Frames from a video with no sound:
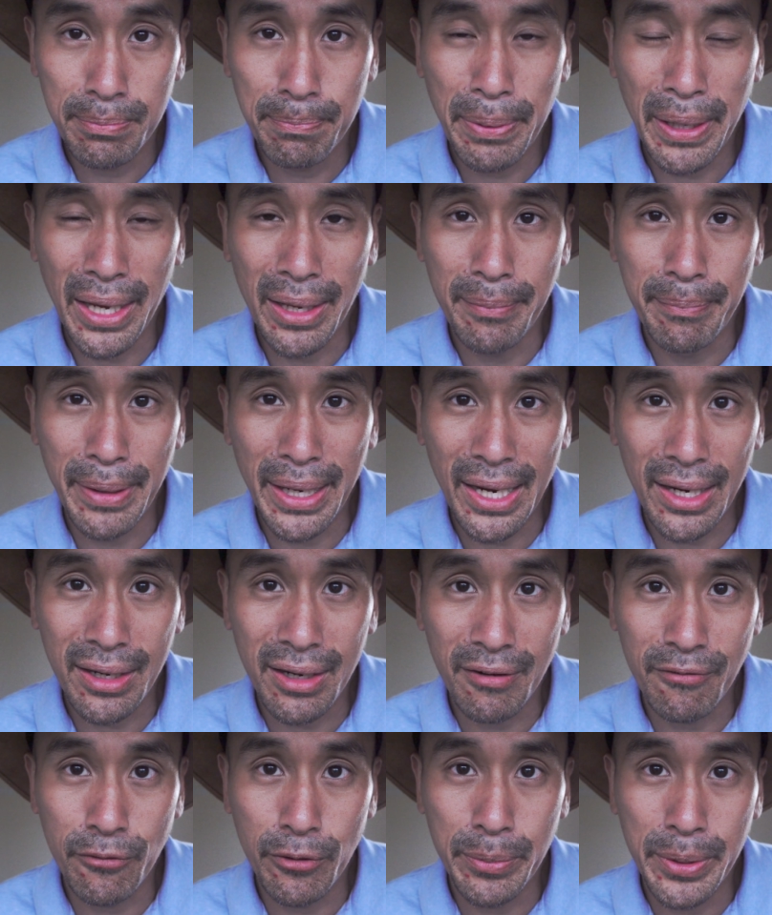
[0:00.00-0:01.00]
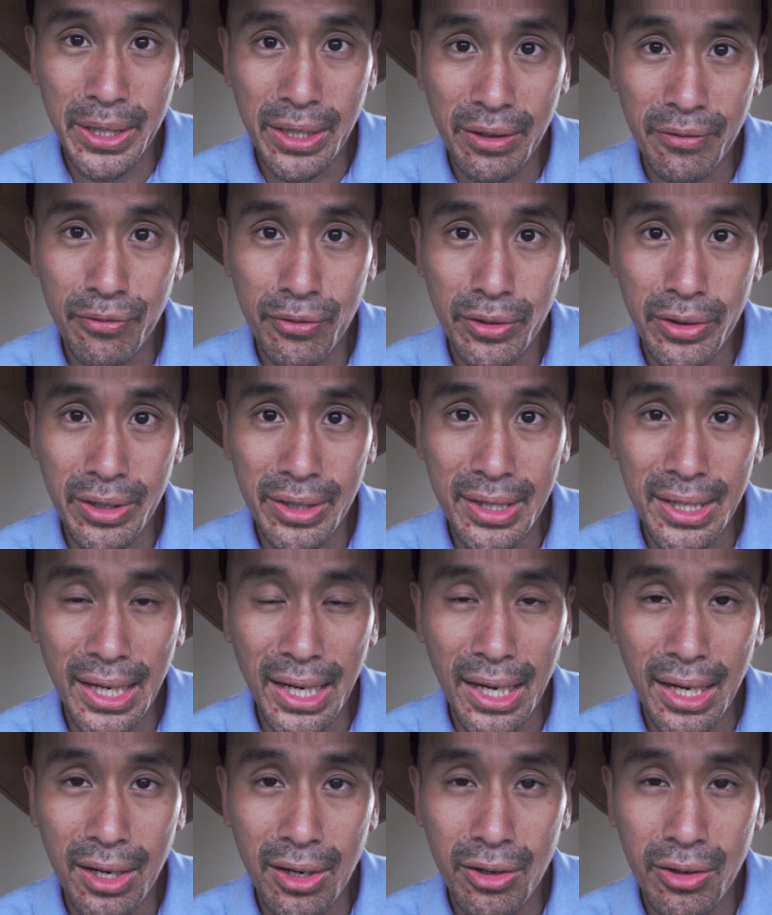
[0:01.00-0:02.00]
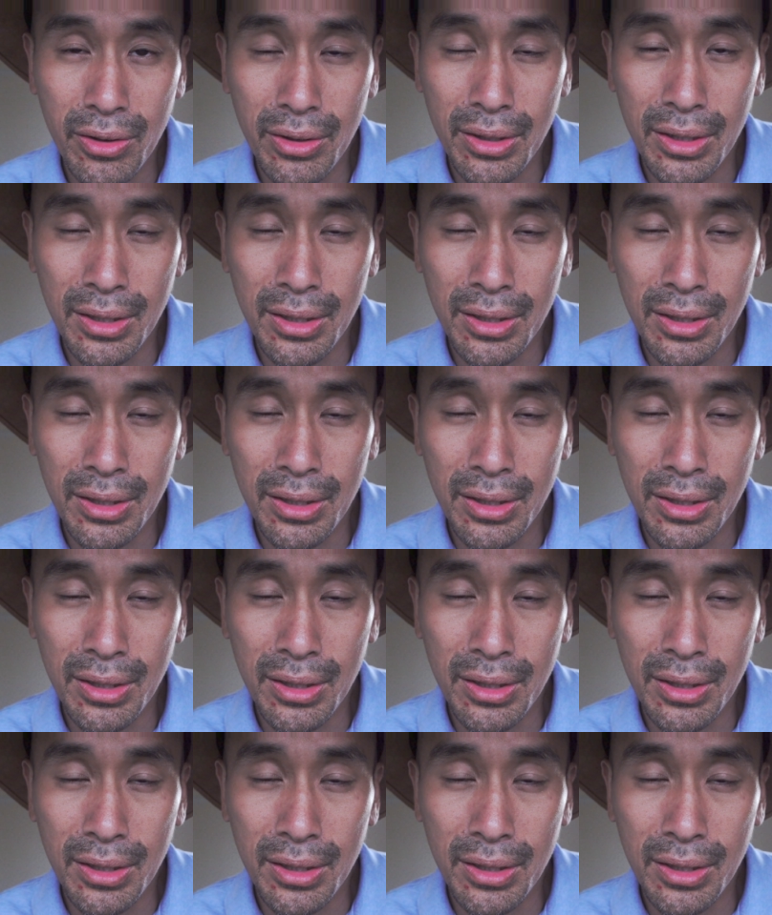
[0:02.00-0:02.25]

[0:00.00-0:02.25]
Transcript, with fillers: paid back everybody for the DAO